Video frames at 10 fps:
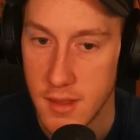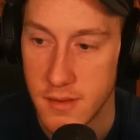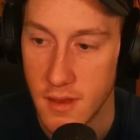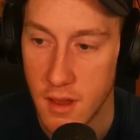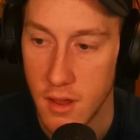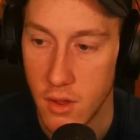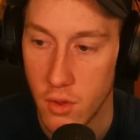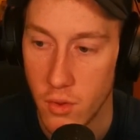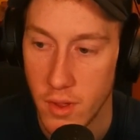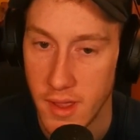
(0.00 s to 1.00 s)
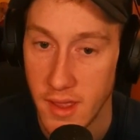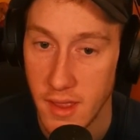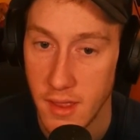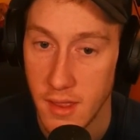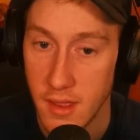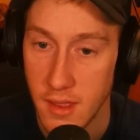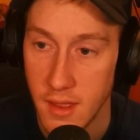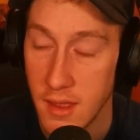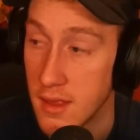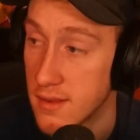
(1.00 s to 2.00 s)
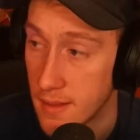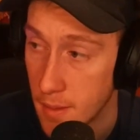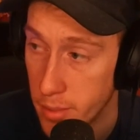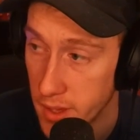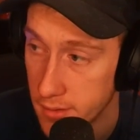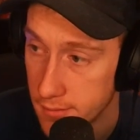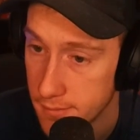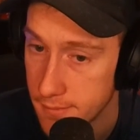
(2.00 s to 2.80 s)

So it is in the bin.